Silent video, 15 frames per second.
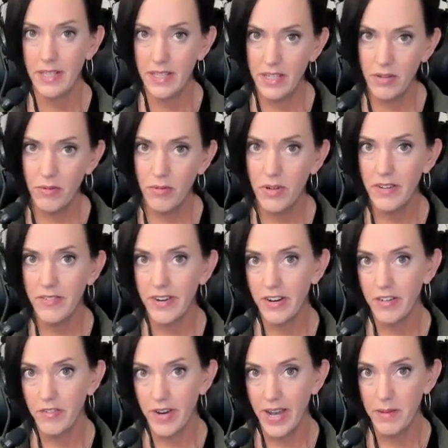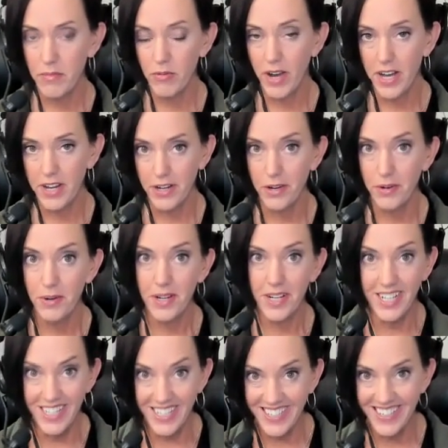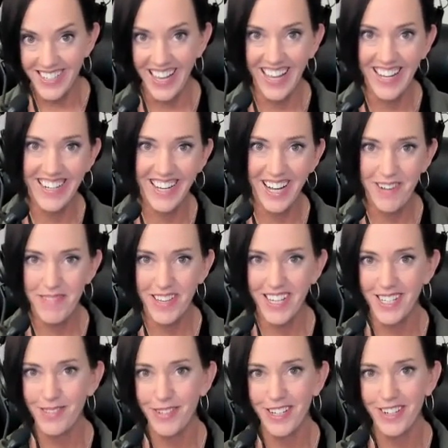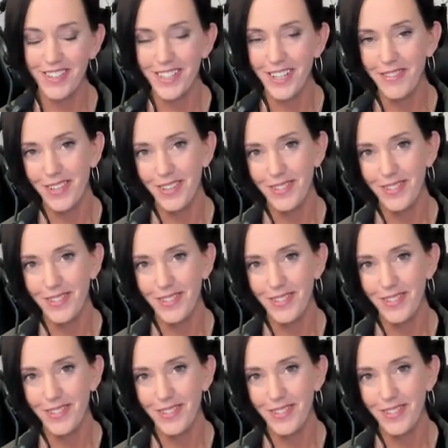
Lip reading: get rid of our vibrato. And not because we don't love